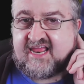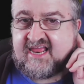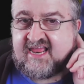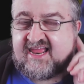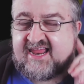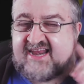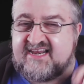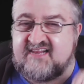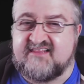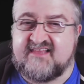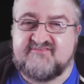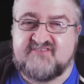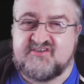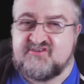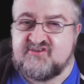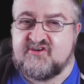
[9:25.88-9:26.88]
And he lives
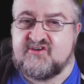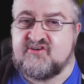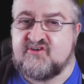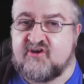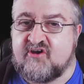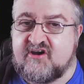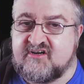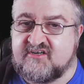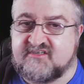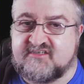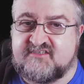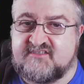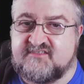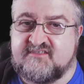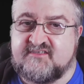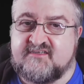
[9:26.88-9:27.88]
in New York,
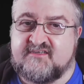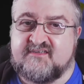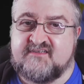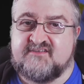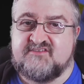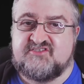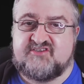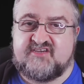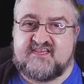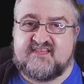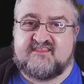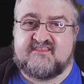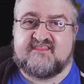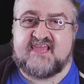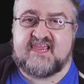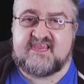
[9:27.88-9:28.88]
so you'd
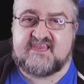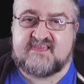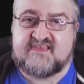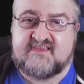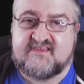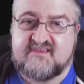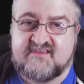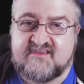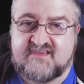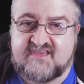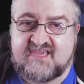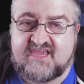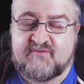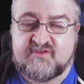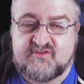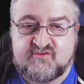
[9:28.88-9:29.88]
think
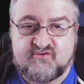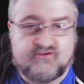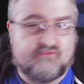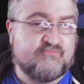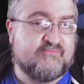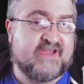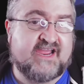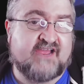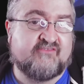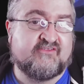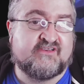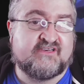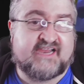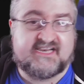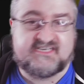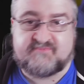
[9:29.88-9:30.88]
he would know better than
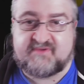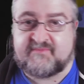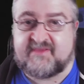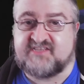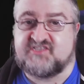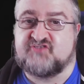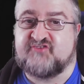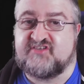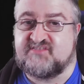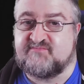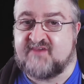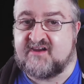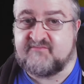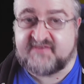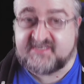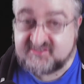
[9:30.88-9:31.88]
that, to be a bit street
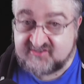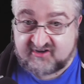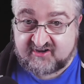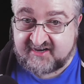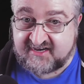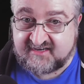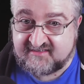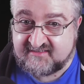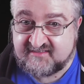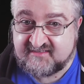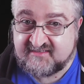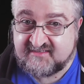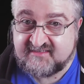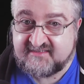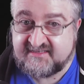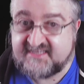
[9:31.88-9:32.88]
smart, but he's not.
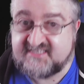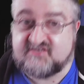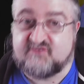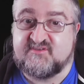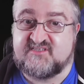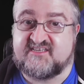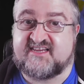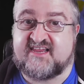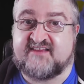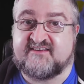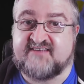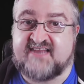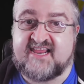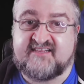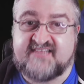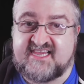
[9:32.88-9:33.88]
He's always like an
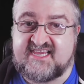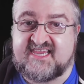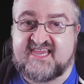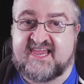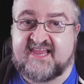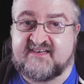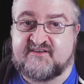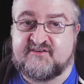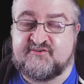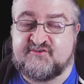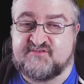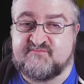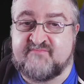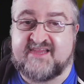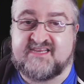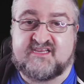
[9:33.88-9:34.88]
LA kid who's
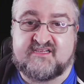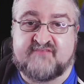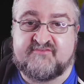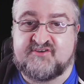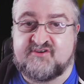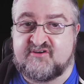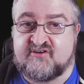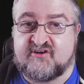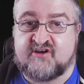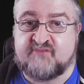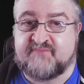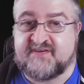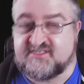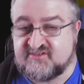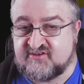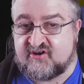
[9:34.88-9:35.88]
meant to live in New York, but
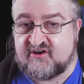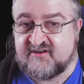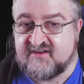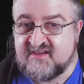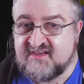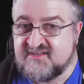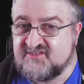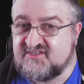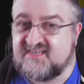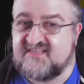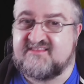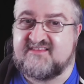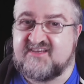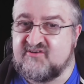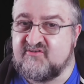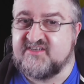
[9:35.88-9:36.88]
he's not. So
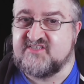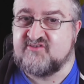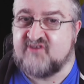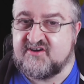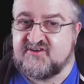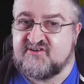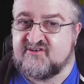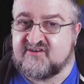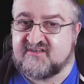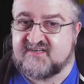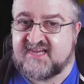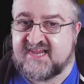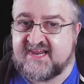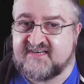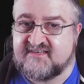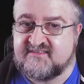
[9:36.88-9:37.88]
you know he's not a New York
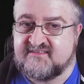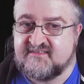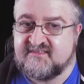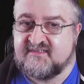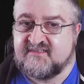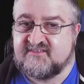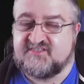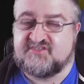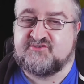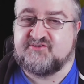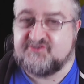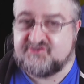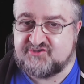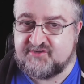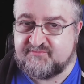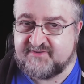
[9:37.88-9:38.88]
kid, because he's too
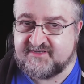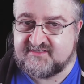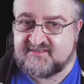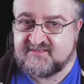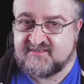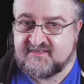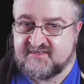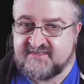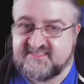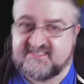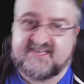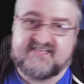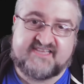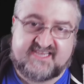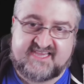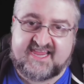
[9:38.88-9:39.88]
stupid. He's an
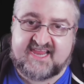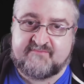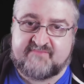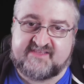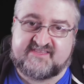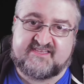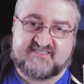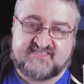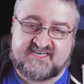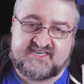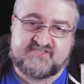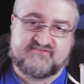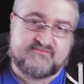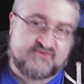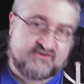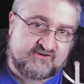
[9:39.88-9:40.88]
LA kid, but he's
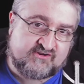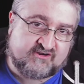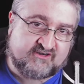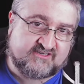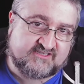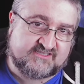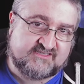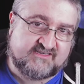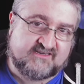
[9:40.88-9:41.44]
from New York.